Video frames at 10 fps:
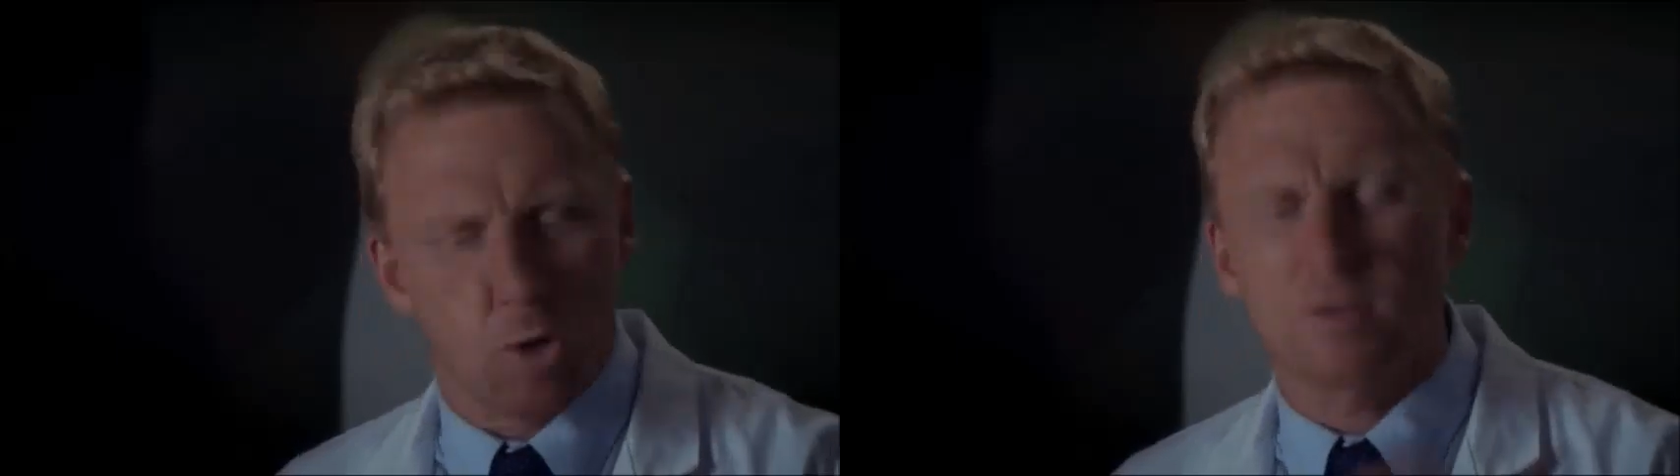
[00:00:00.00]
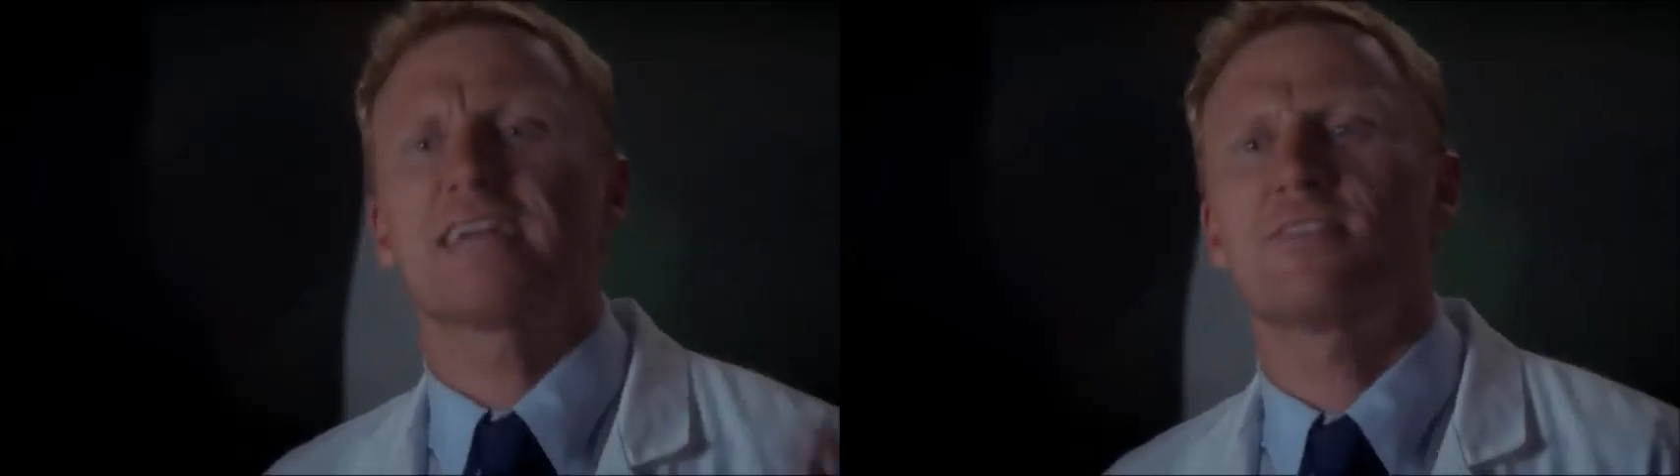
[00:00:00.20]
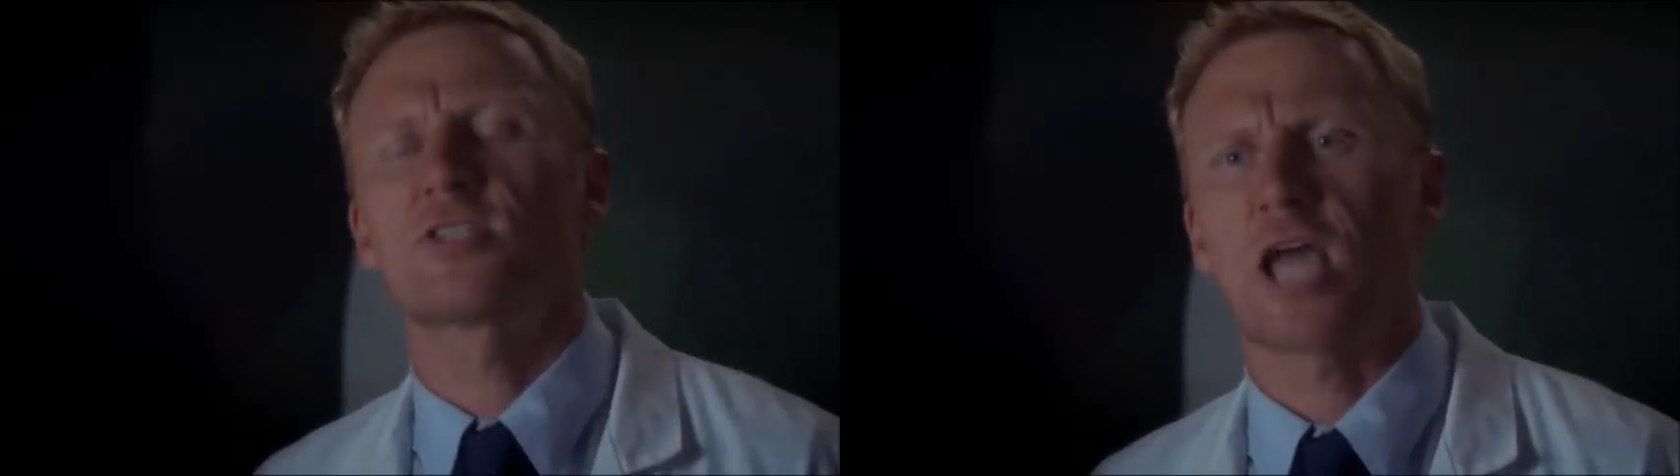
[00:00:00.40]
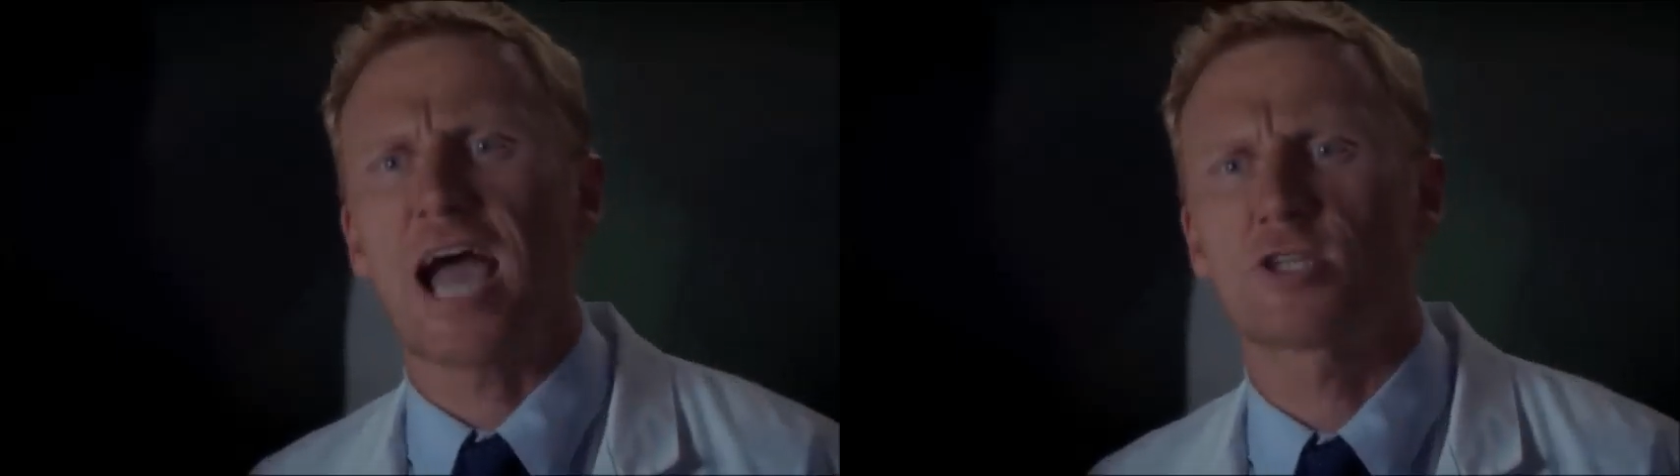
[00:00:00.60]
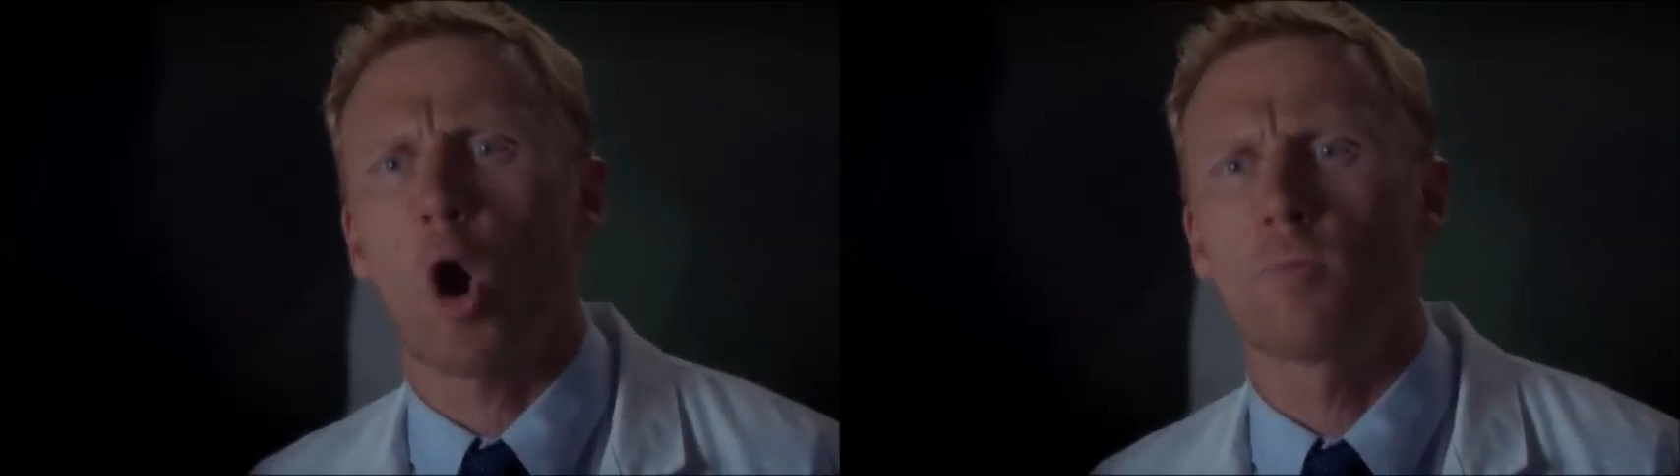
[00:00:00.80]
you don't get these
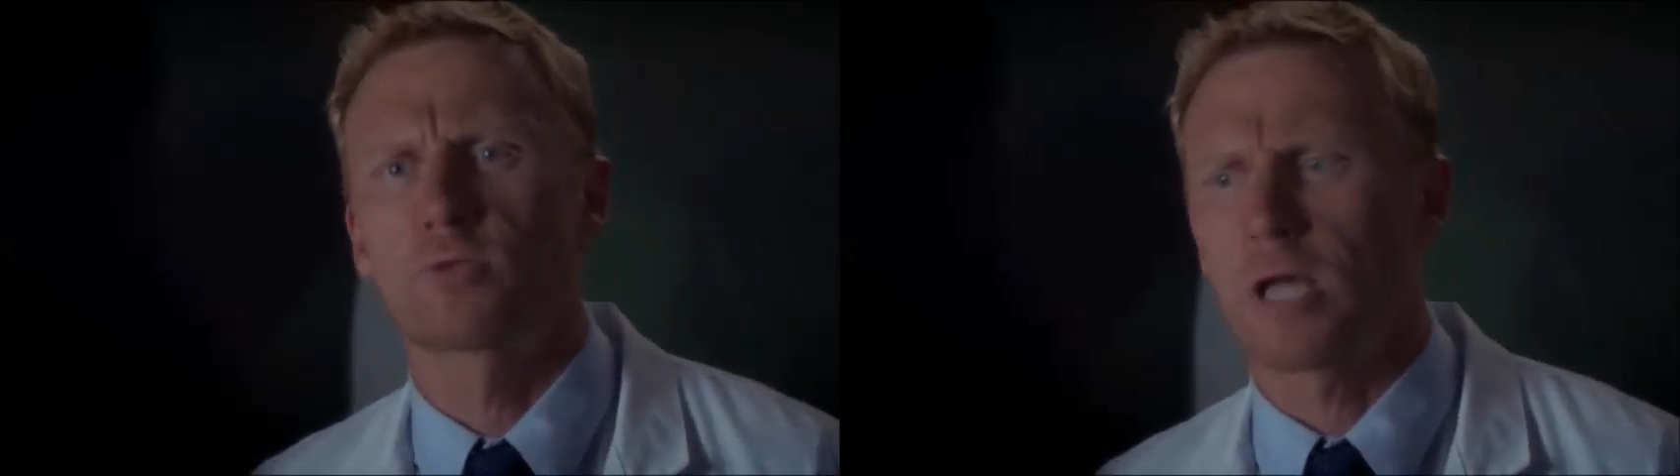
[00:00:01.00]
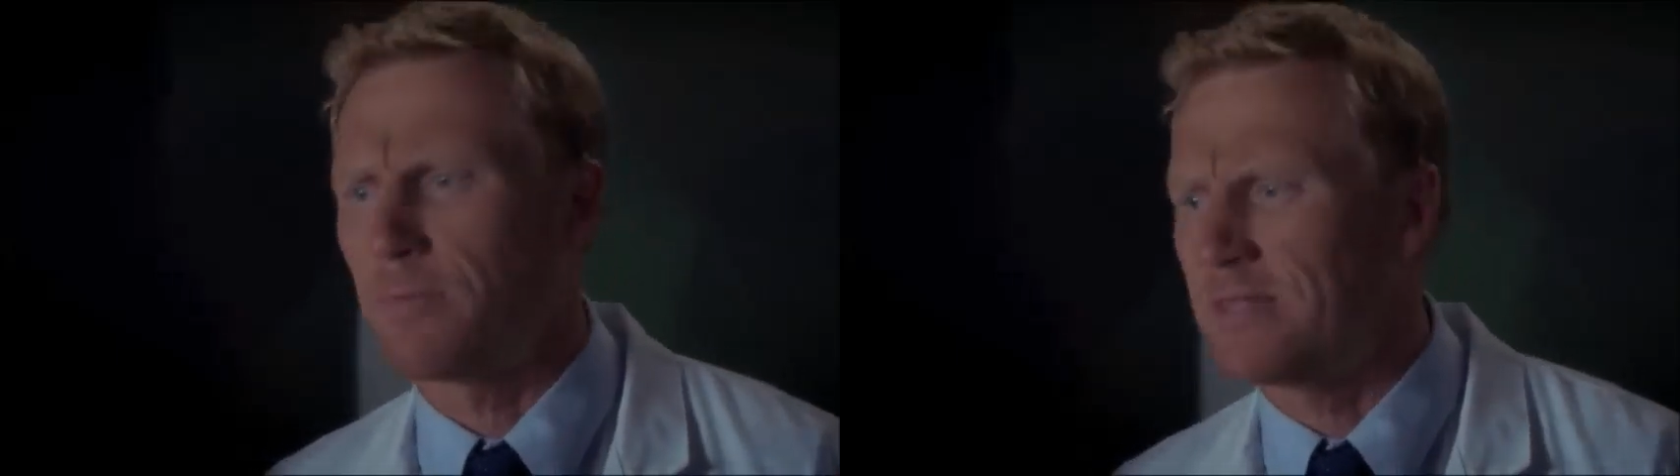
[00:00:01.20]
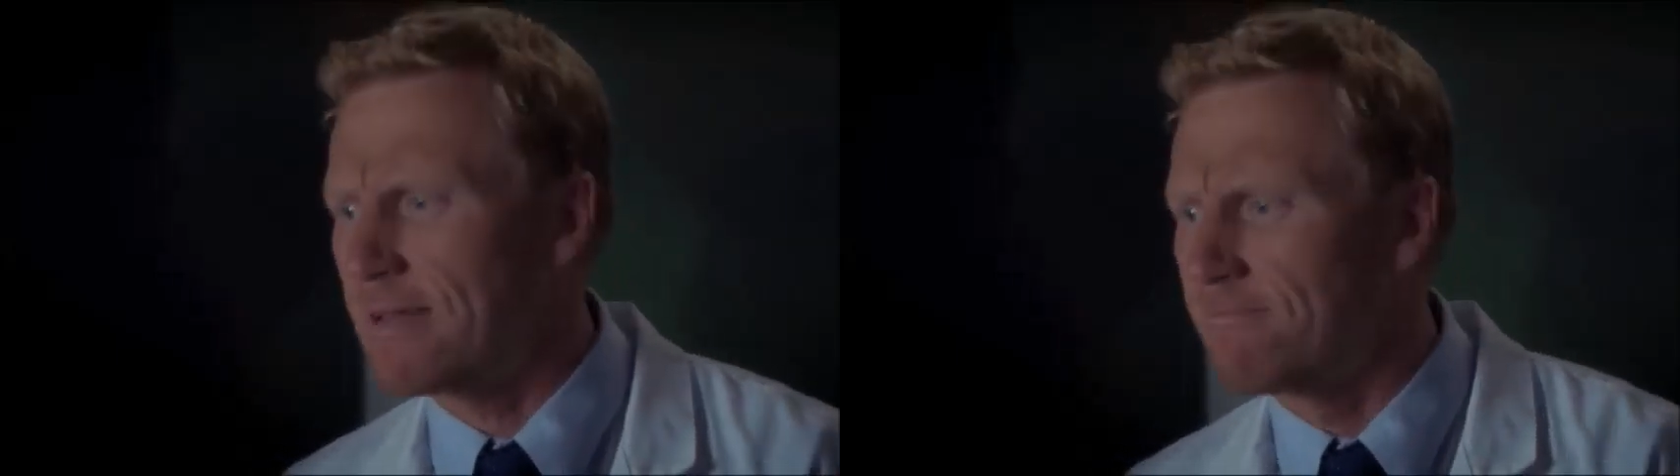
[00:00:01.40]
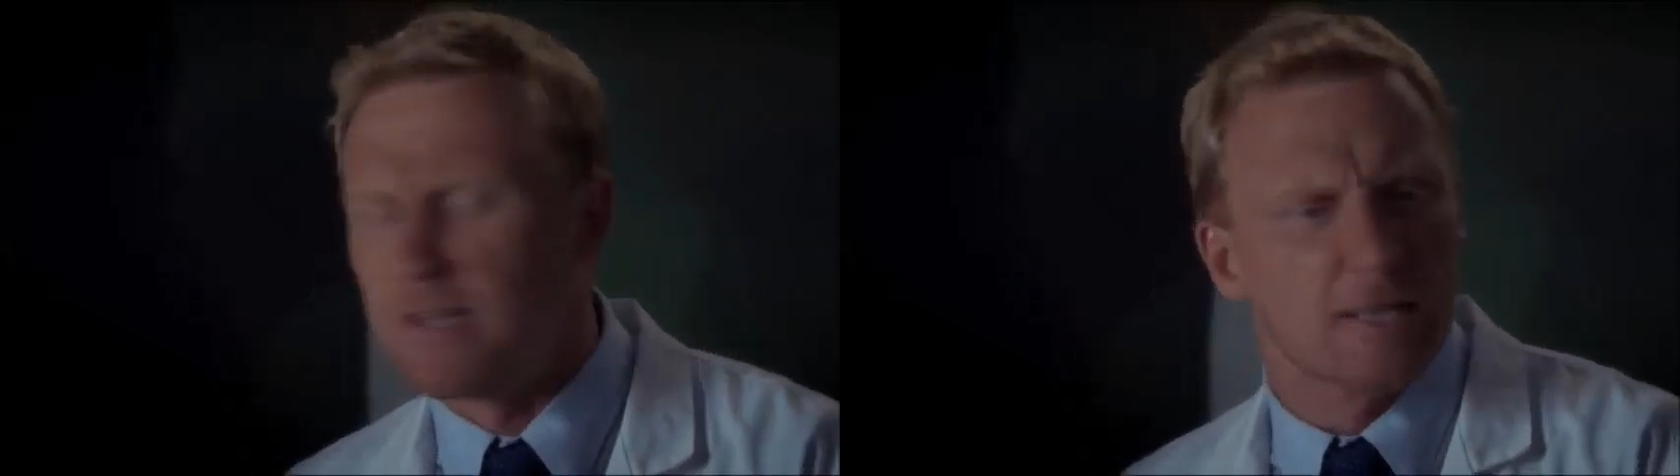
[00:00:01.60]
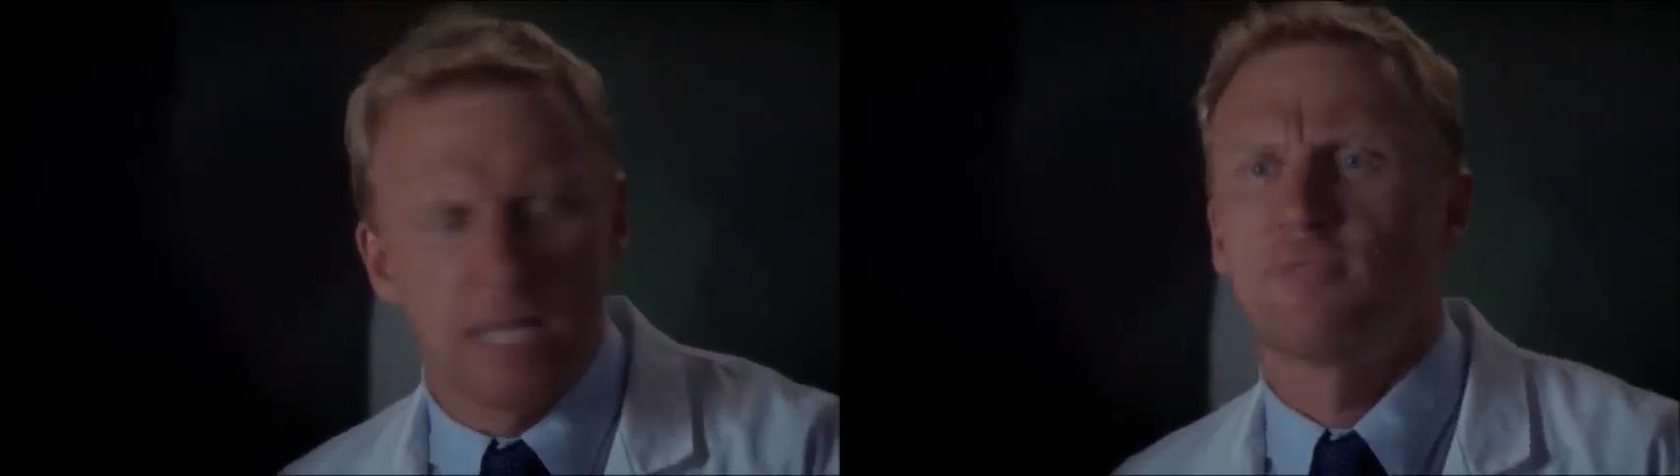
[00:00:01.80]
guys' hopes up and then
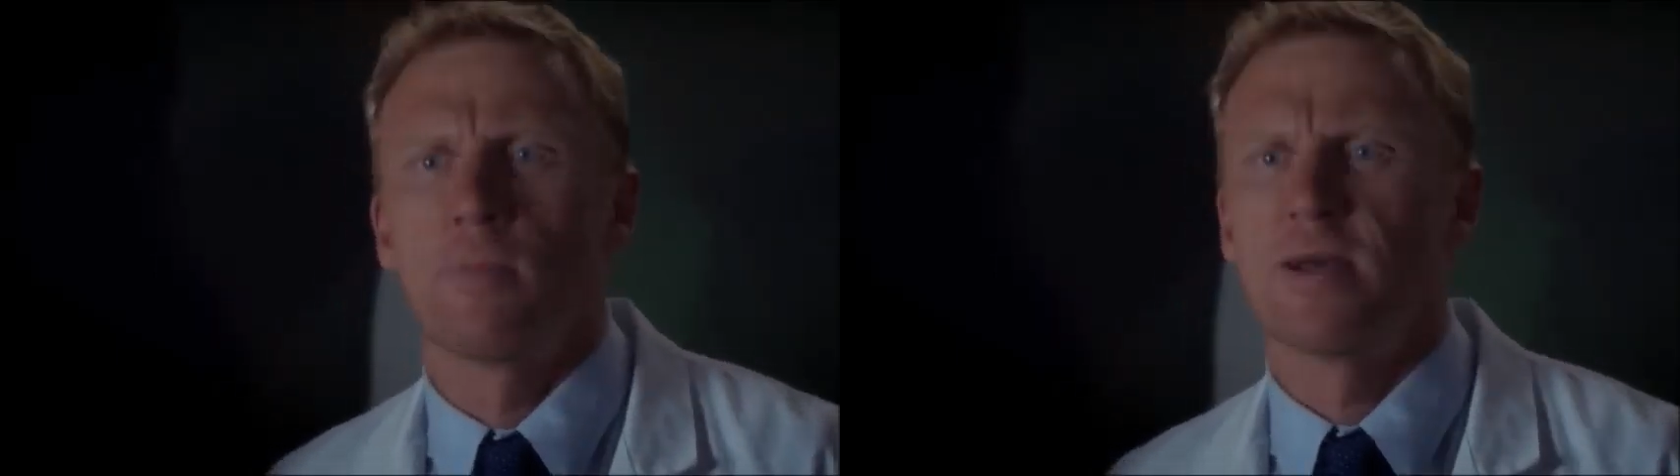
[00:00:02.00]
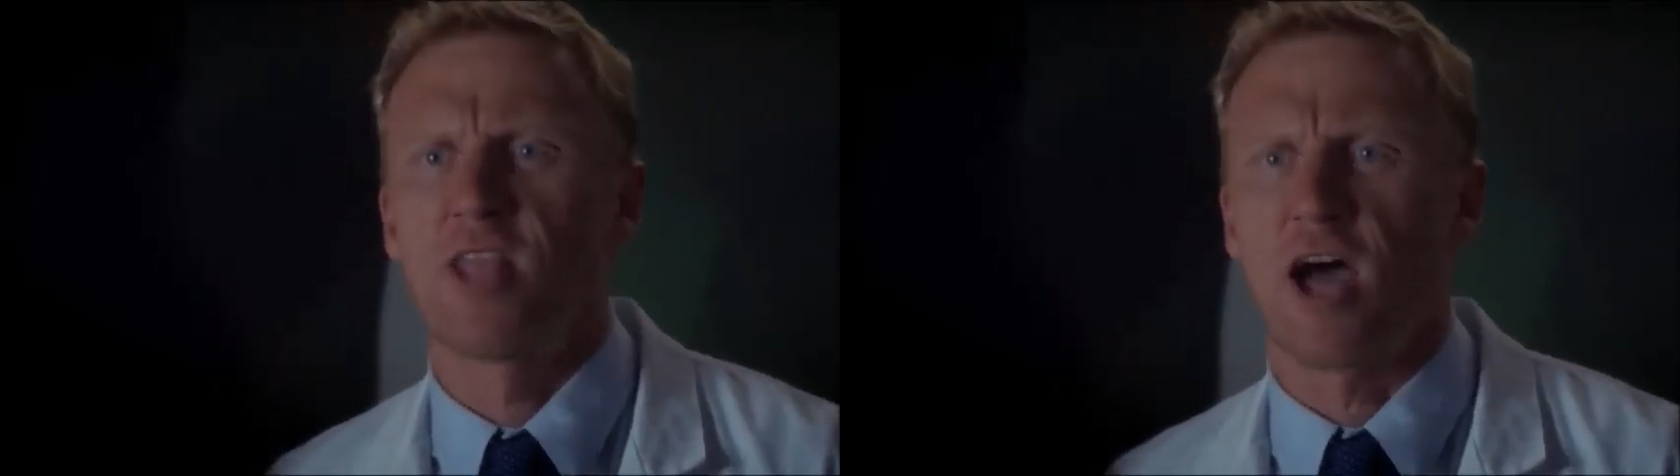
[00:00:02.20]
leave them with